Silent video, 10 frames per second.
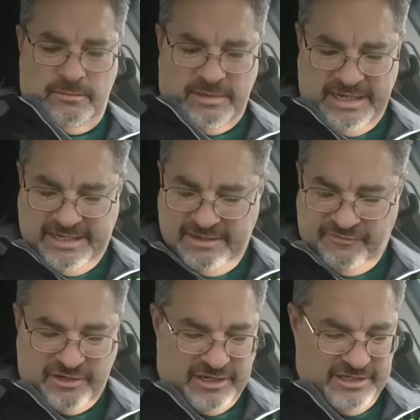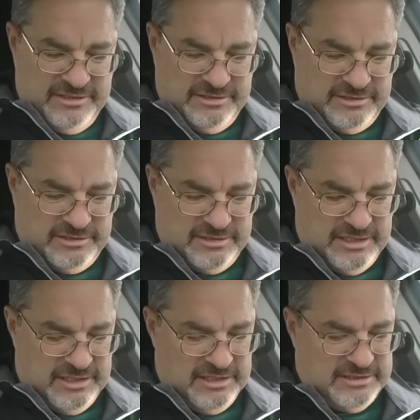my gift cards
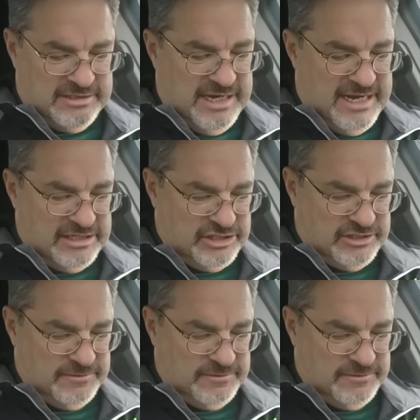uh, stash.